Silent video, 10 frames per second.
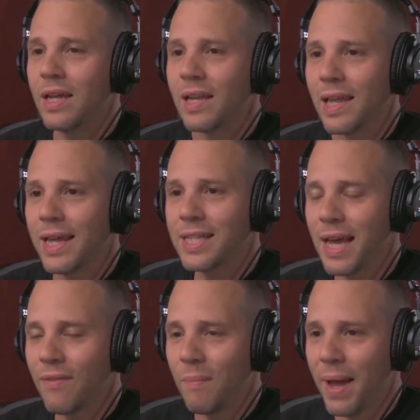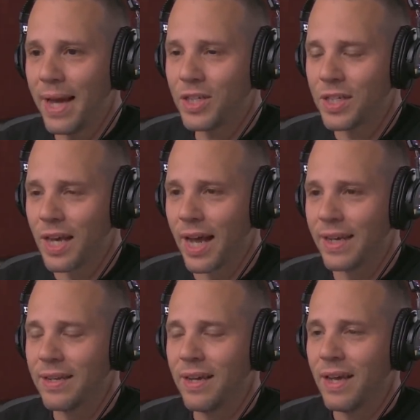Let's have a match
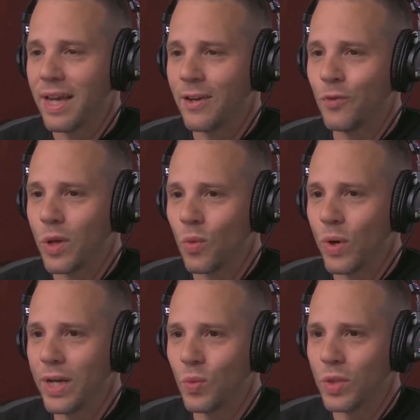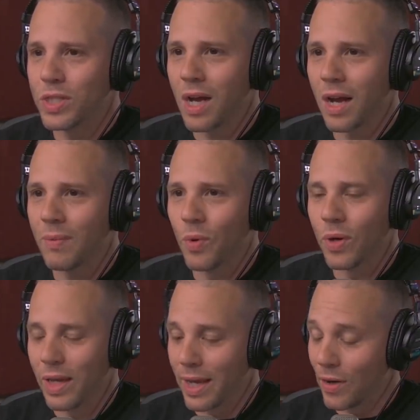tonight, and if we win, we'll talk
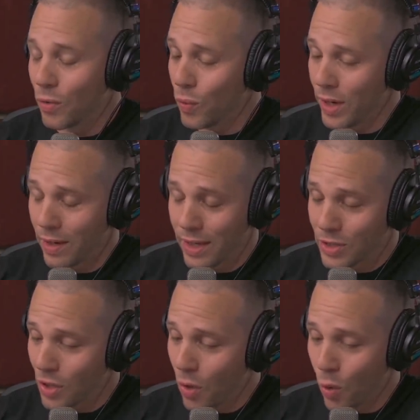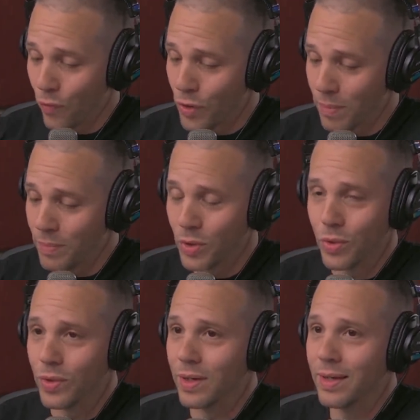more later. Riddle is over the
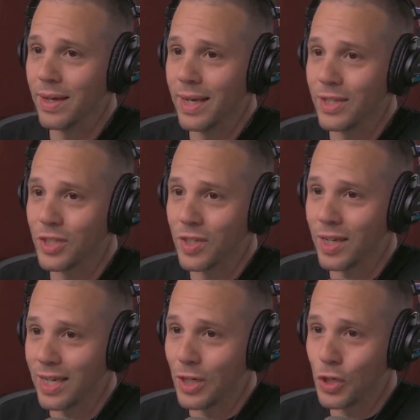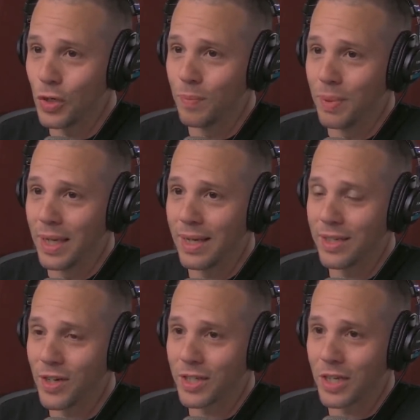moon, as he should be,
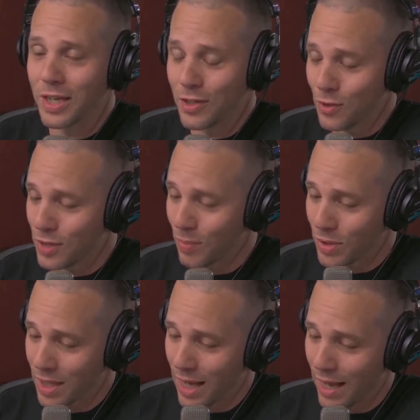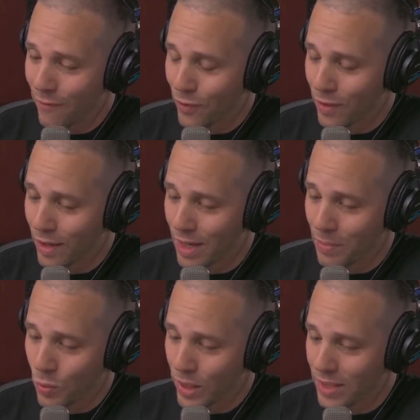because they're actually going to do something with the guy for a
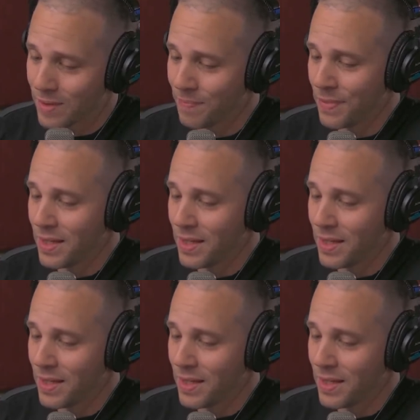couple weeks.